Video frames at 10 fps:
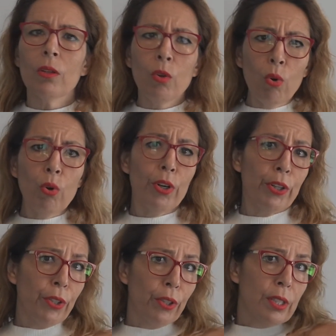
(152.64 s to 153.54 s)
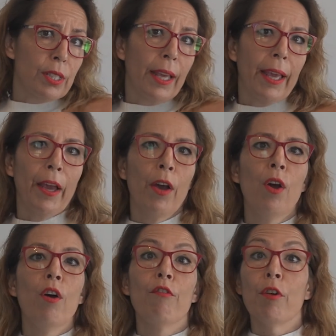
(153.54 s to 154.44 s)
Or you could say,
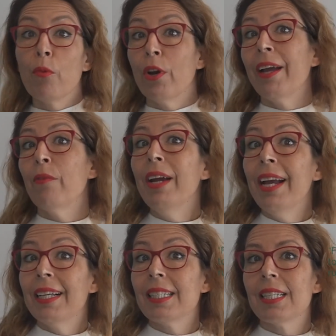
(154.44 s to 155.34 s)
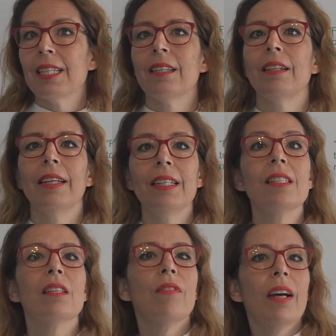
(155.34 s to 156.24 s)
from what I read, it is
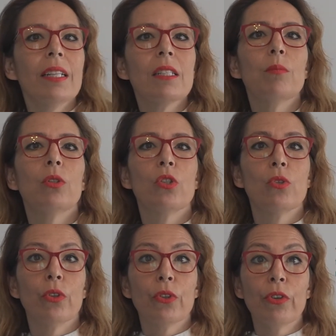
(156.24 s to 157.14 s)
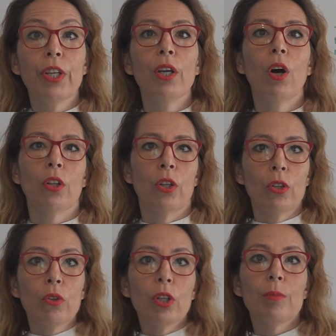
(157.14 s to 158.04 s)
advisable to agree on the
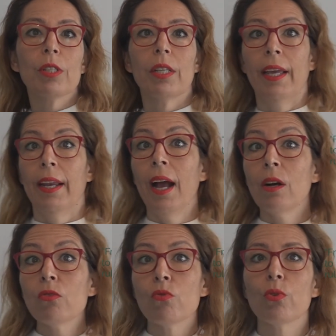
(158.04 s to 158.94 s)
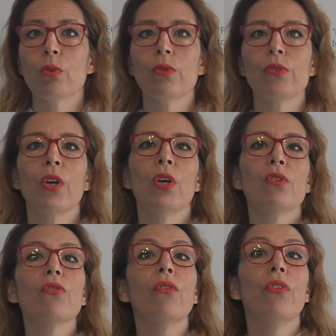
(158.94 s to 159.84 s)
norms and house rules
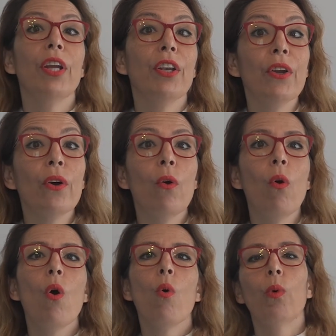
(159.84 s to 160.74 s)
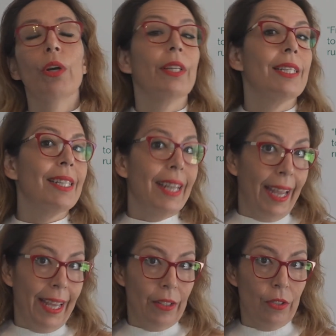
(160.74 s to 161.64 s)
so they know where they
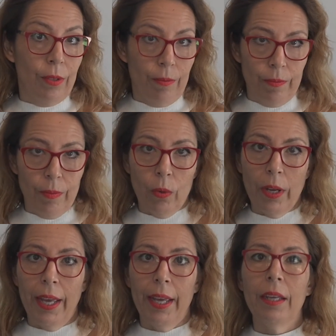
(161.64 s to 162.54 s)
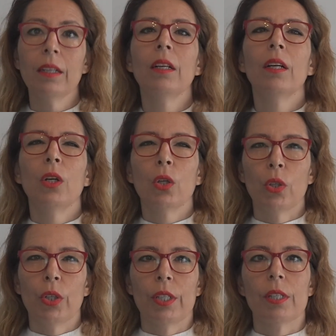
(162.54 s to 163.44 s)
stand. Okay?
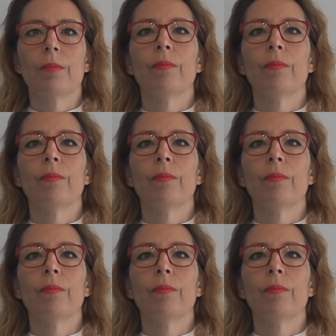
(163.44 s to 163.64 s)
Good.